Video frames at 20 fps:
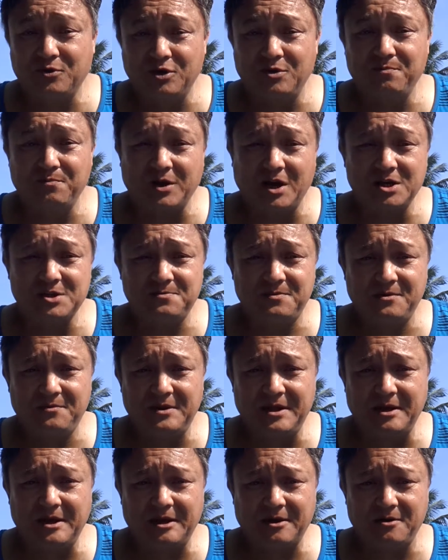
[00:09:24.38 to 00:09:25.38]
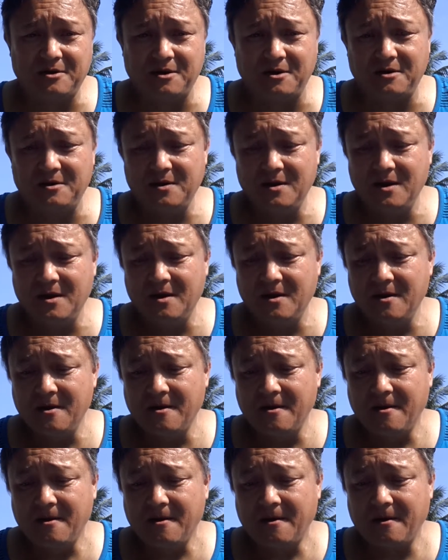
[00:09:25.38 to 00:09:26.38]
Could possibly be that good.
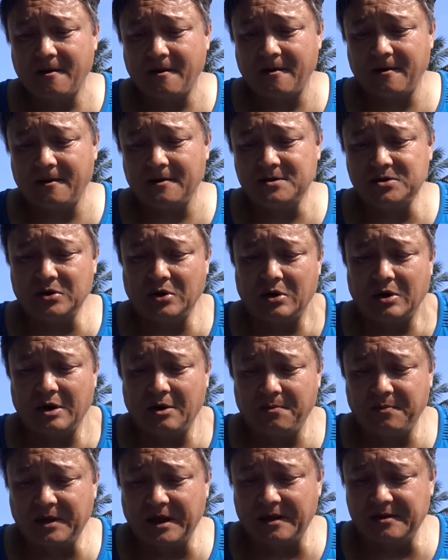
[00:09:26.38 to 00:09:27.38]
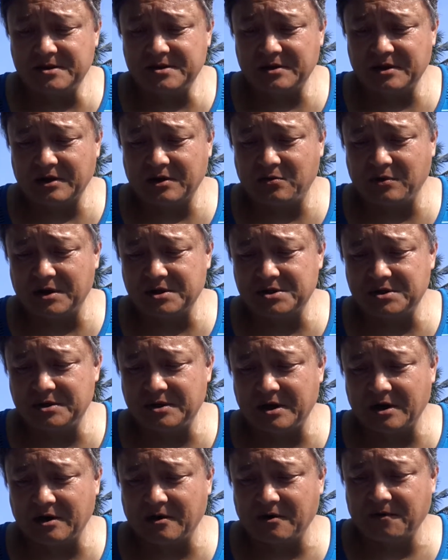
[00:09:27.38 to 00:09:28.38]
So I hope that answers the
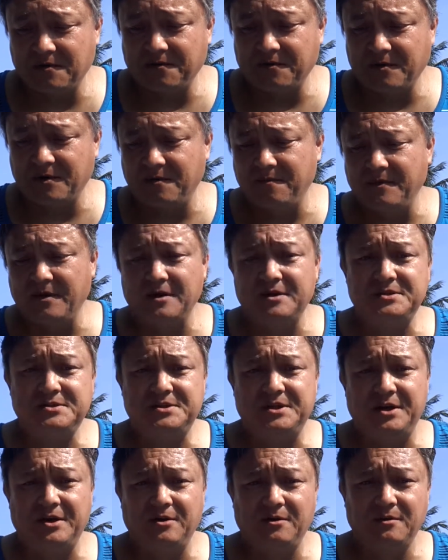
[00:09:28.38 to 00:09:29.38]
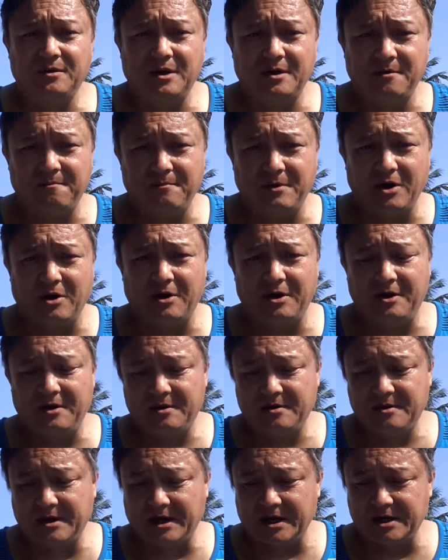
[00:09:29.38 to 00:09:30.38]
question there from a single married
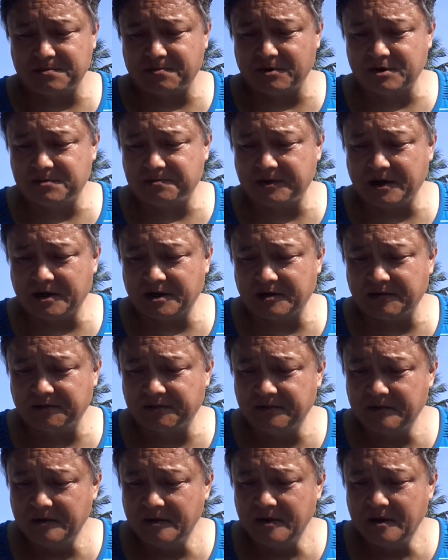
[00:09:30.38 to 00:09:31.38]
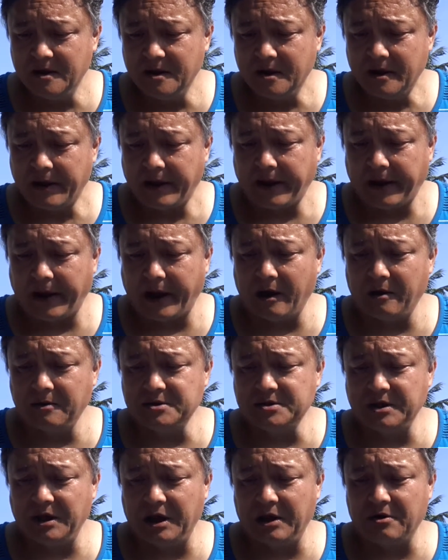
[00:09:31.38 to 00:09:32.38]
guy's perspective.
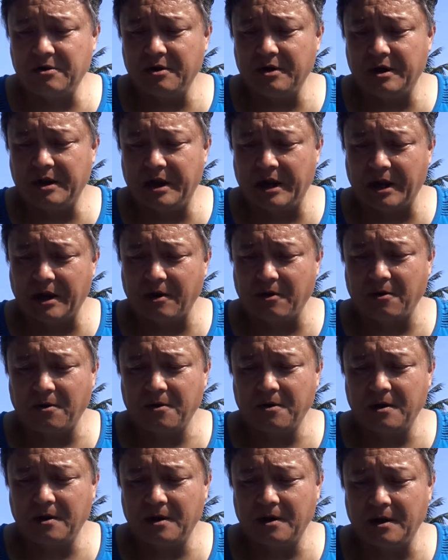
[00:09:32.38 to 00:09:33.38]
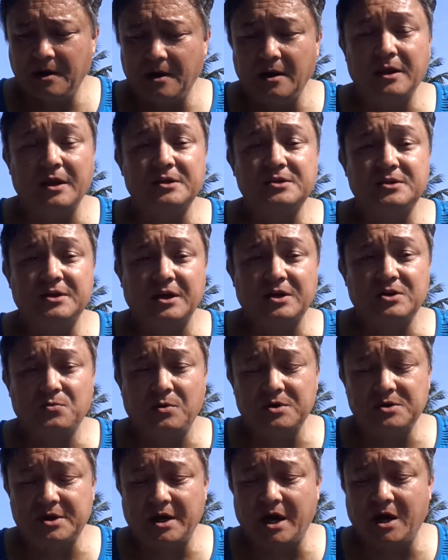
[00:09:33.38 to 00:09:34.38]
How's the internet here? That's the next
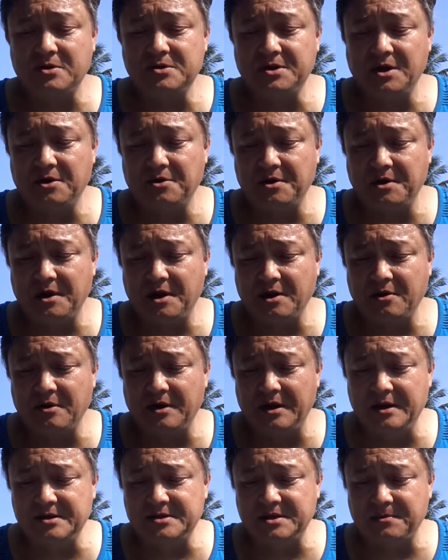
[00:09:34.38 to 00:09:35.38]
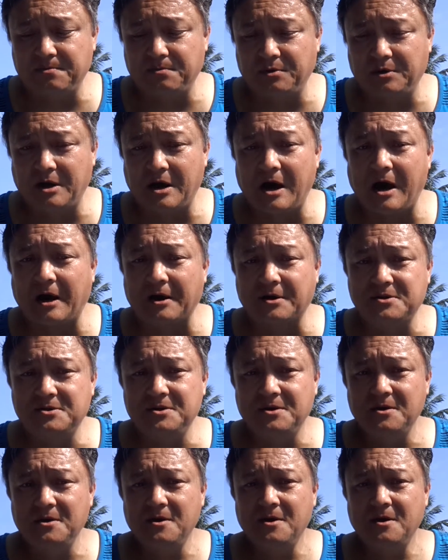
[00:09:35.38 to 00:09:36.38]
question. How's the internet here, and is it blocked?